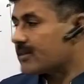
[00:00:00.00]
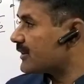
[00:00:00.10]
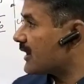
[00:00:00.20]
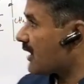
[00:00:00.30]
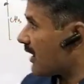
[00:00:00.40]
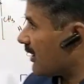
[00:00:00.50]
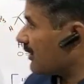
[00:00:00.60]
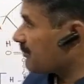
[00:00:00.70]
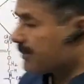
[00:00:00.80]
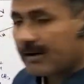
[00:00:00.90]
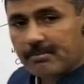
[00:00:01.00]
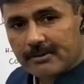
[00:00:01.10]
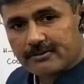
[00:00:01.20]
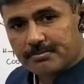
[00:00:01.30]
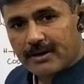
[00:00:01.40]
there are
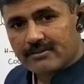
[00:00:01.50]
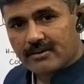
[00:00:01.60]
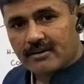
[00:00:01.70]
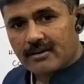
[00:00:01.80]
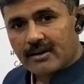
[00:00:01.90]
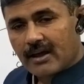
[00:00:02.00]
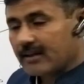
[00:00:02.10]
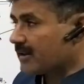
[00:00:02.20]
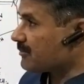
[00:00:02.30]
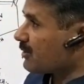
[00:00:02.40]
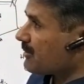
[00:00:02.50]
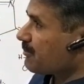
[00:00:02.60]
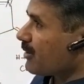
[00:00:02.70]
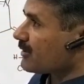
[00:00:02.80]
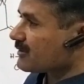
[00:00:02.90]
pigments present, and that more
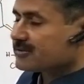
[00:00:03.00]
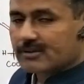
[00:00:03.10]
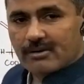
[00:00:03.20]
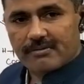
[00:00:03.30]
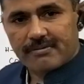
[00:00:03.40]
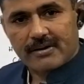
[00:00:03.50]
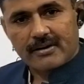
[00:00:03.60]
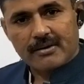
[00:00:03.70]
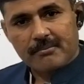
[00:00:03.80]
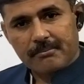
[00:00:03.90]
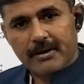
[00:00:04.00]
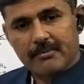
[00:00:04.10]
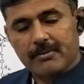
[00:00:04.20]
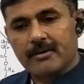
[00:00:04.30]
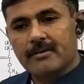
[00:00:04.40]
important is chlorophyll
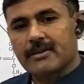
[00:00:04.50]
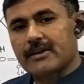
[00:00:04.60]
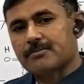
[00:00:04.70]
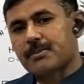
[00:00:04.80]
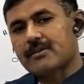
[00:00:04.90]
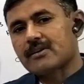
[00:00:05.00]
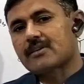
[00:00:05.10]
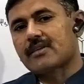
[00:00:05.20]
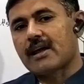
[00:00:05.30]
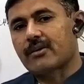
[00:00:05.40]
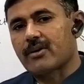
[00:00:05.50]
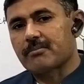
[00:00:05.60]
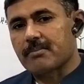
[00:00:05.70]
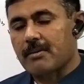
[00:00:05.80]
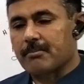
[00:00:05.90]
pigment that's present in
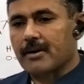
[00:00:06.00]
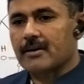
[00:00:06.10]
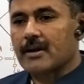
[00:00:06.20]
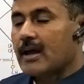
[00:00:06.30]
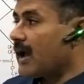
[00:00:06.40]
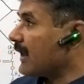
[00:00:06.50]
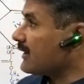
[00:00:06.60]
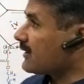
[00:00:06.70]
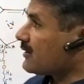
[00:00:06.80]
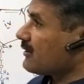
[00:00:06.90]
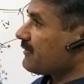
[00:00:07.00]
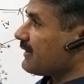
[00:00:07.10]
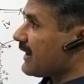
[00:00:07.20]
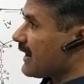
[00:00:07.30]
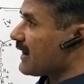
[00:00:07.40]
thylakoid membrane. And the
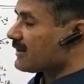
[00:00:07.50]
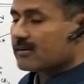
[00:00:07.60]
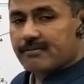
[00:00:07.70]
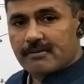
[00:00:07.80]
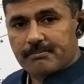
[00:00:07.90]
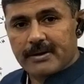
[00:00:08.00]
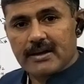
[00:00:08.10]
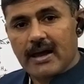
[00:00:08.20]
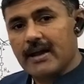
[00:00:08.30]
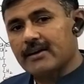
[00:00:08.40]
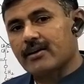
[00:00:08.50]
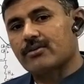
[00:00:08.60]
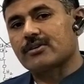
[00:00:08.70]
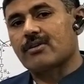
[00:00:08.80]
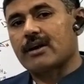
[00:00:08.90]
chlorophyll A, chlorophyll B, and
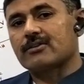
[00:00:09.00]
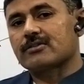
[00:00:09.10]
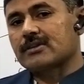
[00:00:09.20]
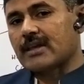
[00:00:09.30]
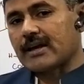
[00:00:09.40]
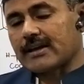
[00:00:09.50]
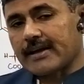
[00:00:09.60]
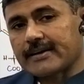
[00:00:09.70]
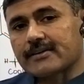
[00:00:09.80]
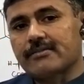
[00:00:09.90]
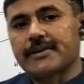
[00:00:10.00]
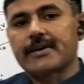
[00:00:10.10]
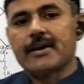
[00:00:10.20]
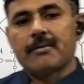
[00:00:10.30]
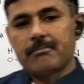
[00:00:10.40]
carotenoids, they
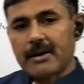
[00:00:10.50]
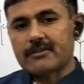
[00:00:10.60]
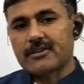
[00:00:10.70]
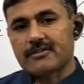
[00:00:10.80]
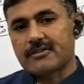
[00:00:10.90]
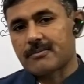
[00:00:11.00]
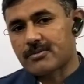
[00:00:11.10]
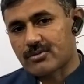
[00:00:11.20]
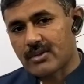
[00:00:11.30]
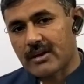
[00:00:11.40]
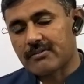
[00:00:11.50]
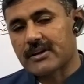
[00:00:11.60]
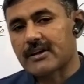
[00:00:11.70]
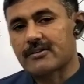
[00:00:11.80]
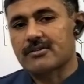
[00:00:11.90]
collectively make systems to that we
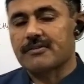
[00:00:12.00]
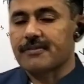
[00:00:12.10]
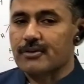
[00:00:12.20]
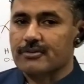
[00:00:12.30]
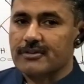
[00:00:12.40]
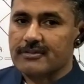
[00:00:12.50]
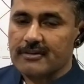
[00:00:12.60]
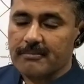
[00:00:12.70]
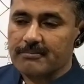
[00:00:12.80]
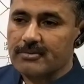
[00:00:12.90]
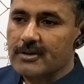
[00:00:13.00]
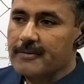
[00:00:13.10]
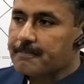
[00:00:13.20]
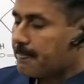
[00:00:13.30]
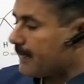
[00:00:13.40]
consider photosystems,
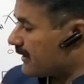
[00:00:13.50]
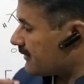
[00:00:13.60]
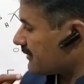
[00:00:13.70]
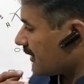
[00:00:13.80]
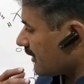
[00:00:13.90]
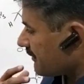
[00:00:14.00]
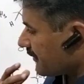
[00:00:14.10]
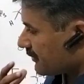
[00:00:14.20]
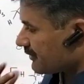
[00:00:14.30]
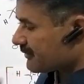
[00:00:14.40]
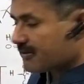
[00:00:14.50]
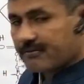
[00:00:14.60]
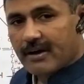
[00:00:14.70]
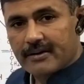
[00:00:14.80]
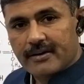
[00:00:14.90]
and these are called photosystem
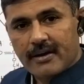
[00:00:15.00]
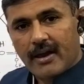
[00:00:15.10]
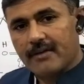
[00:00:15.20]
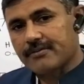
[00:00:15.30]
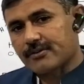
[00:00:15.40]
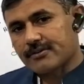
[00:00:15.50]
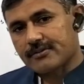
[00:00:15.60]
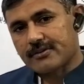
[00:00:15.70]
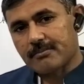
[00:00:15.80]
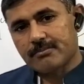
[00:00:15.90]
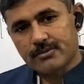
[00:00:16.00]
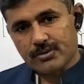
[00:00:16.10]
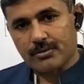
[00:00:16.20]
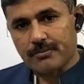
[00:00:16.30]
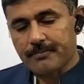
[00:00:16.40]
1 and photosystem
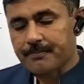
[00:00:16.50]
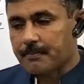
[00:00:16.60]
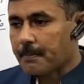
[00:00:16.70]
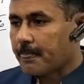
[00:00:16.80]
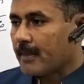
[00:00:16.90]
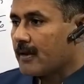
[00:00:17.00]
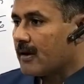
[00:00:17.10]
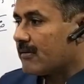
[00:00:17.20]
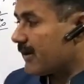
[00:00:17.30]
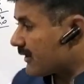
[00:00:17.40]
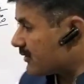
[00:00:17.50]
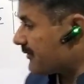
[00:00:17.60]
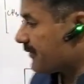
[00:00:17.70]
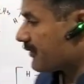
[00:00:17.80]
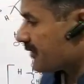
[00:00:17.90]
2. What
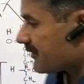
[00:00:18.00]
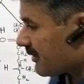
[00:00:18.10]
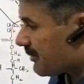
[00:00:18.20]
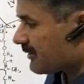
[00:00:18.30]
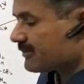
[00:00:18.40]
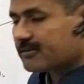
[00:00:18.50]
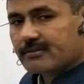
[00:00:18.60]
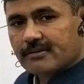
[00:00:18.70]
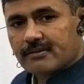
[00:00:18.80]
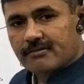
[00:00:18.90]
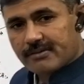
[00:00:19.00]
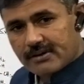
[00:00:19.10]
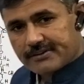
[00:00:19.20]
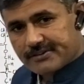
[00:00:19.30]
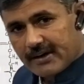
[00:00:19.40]
actually photosystem is, we
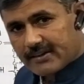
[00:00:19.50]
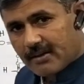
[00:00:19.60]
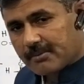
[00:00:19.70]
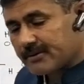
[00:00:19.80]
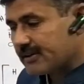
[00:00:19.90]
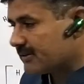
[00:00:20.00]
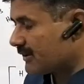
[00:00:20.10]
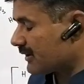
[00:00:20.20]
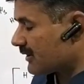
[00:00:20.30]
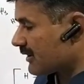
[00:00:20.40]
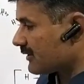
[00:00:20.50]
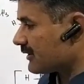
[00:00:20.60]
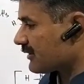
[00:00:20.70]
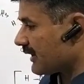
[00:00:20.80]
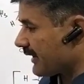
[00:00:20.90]
will study them in
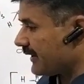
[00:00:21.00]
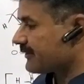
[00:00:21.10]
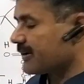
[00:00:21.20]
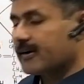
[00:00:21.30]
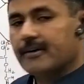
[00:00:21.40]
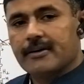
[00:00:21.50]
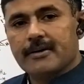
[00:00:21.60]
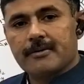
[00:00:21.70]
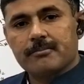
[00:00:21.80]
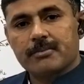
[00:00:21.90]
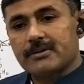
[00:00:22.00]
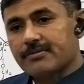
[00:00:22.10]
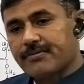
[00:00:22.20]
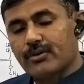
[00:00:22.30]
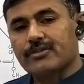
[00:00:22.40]
detail later, but the
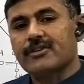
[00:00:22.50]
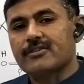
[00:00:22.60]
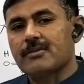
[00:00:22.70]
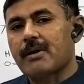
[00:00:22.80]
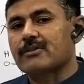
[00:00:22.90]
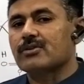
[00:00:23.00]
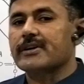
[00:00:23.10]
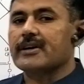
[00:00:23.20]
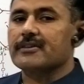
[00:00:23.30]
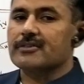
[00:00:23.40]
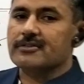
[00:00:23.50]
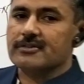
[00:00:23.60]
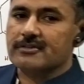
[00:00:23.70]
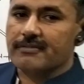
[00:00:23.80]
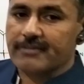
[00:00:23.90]
photosystem actually
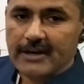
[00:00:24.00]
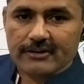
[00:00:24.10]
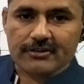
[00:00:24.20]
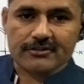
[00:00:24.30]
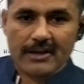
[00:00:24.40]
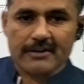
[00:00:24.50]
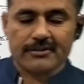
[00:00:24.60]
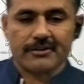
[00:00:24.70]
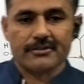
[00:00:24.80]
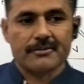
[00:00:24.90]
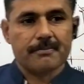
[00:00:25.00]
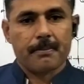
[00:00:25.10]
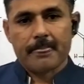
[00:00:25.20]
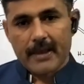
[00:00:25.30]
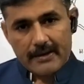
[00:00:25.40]
consists of reaction centers
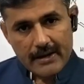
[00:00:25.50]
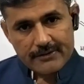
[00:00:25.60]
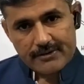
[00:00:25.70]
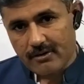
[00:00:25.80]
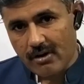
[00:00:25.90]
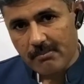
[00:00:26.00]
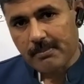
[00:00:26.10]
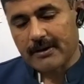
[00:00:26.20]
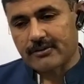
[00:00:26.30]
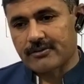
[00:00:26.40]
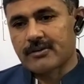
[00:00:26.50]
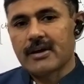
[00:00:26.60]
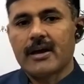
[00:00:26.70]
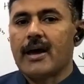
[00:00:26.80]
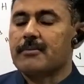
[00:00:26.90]
and antenna complexes
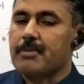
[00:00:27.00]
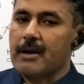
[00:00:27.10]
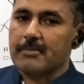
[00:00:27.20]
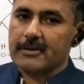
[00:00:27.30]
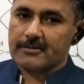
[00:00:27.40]
and primary